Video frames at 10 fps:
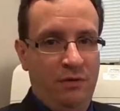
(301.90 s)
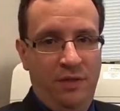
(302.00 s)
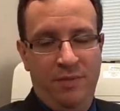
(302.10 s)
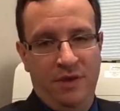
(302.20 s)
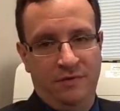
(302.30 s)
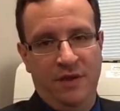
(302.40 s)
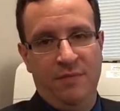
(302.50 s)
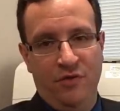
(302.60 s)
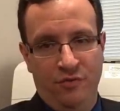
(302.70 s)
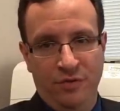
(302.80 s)
yearly
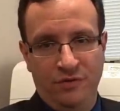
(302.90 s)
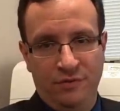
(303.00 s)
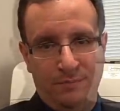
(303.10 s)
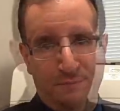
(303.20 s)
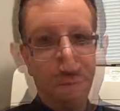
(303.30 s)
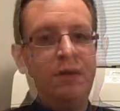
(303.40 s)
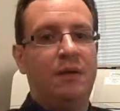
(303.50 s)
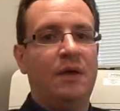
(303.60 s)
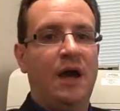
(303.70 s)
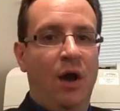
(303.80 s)
PSA measurements.
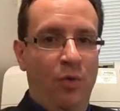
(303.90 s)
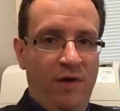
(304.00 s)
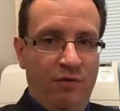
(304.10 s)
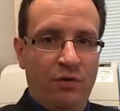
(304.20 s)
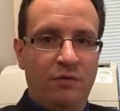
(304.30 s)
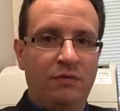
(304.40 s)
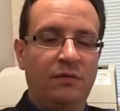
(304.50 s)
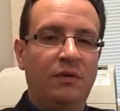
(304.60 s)
However,